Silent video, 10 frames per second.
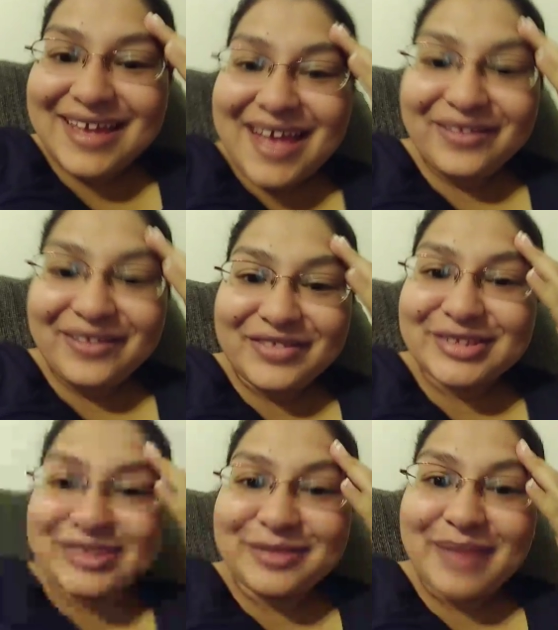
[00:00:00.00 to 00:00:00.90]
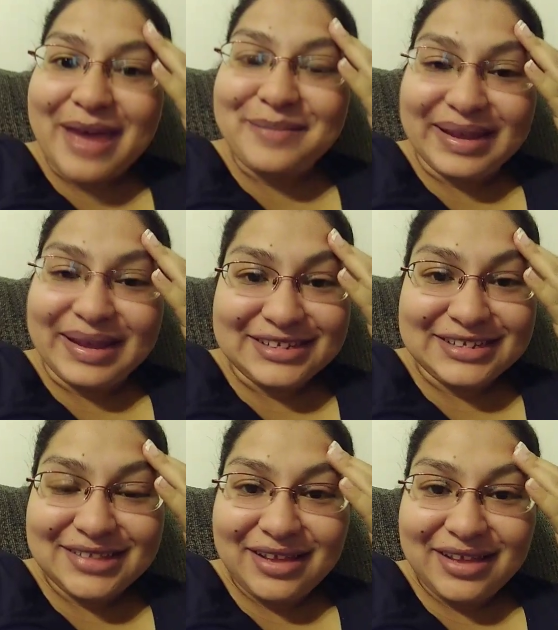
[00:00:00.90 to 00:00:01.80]
I feel so bad, but
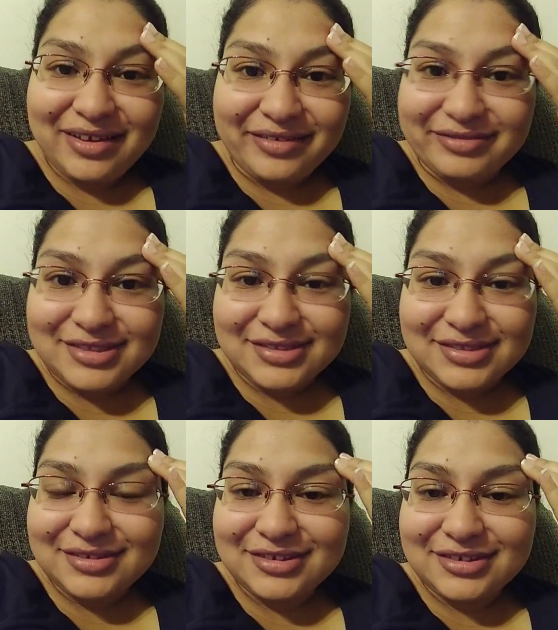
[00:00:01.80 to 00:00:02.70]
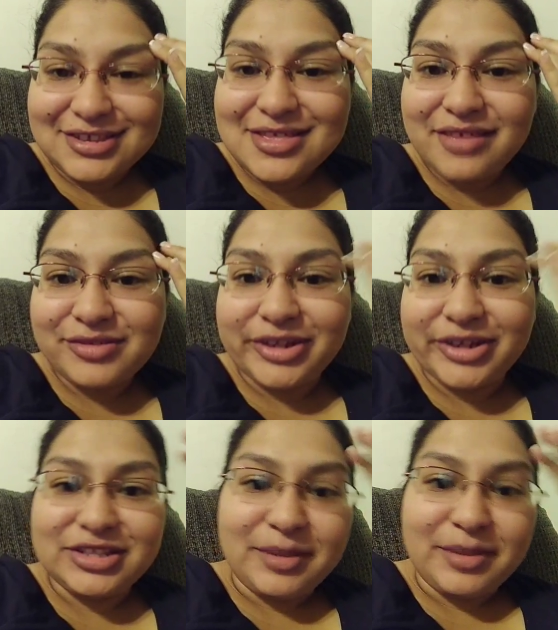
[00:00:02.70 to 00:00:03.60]
she loves
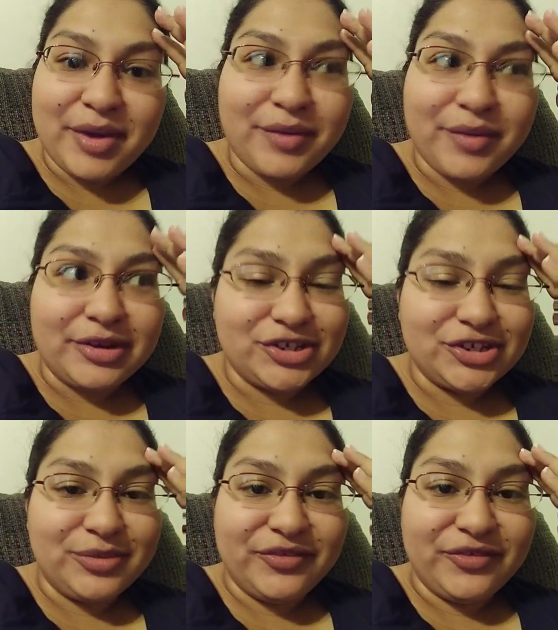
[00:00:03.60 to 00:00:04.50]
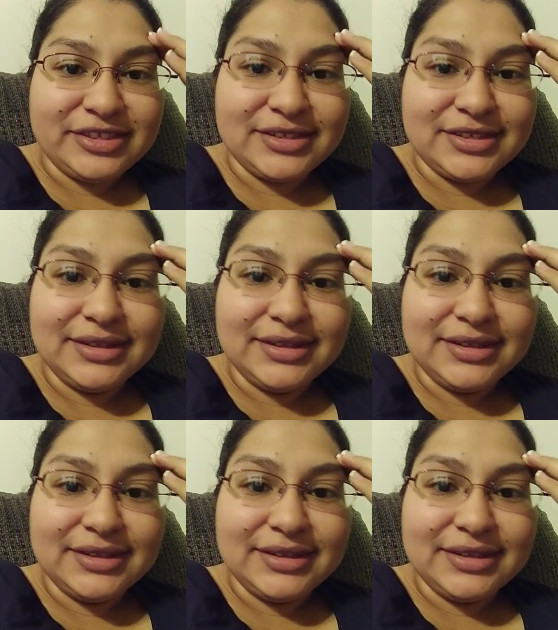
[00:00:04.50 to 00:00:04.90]
watching that Power Rangers movies.